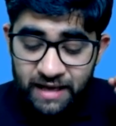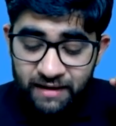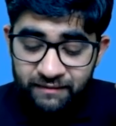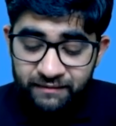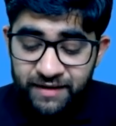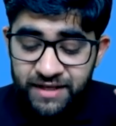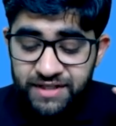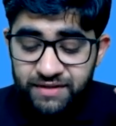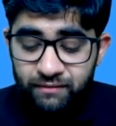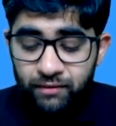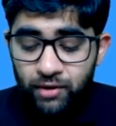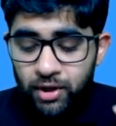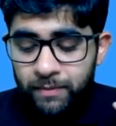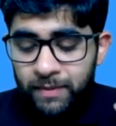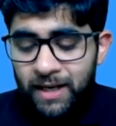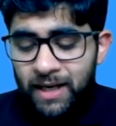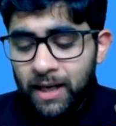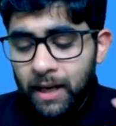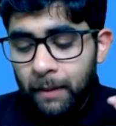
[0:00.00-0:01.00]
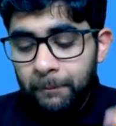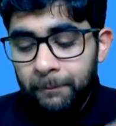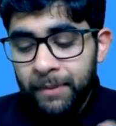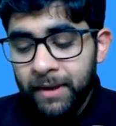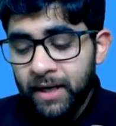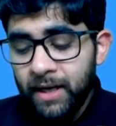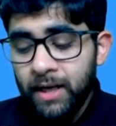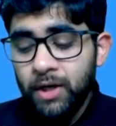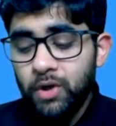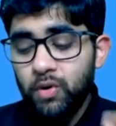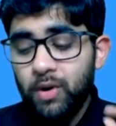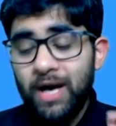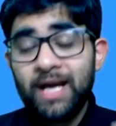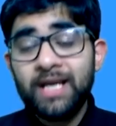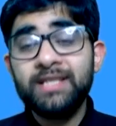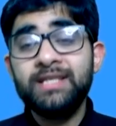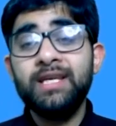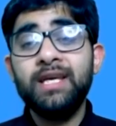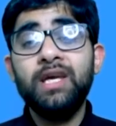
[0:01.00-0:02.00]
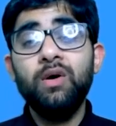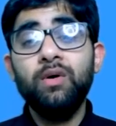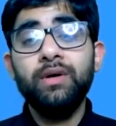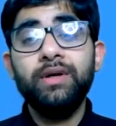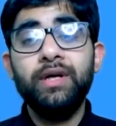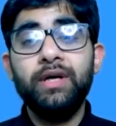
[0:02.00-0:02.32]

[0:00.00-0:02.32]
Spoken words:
which would be competent to execute the